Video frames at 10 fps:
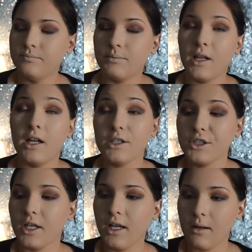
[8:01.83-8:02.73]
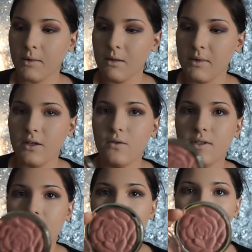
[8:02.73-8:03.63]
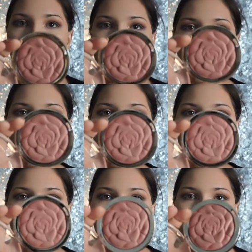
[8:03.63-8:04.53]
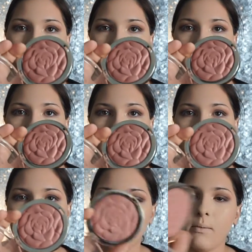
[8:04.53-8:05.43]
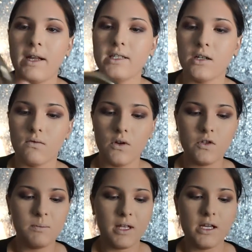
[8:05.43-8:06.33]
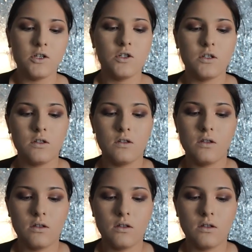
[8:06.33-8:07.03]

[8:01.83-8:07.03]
blush, and I'm going to be using Milani's Romantic Rose Blush.